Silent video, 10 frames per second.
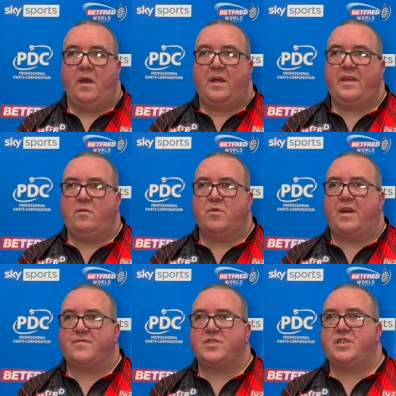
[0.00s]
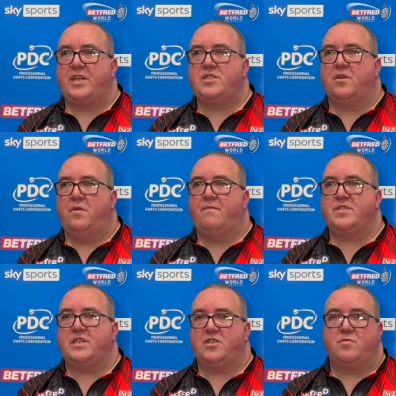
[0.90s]
I think we would have to say so,
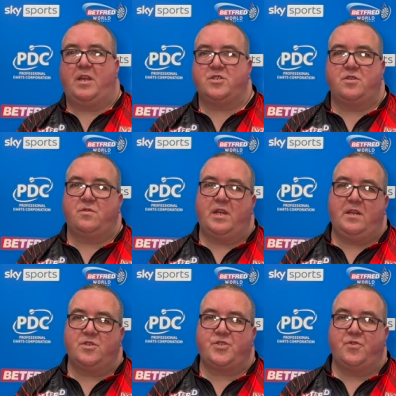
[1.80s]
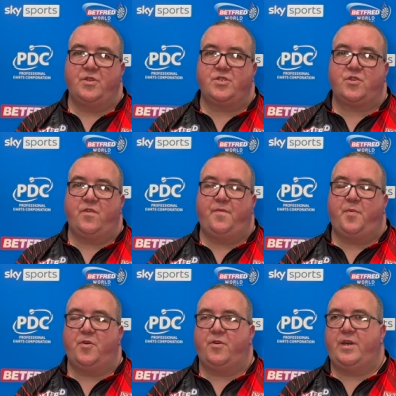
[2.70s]
obviously, as well as Luke Littler has done and stuff,
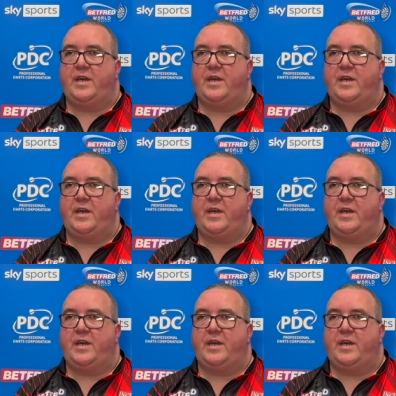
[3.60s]
but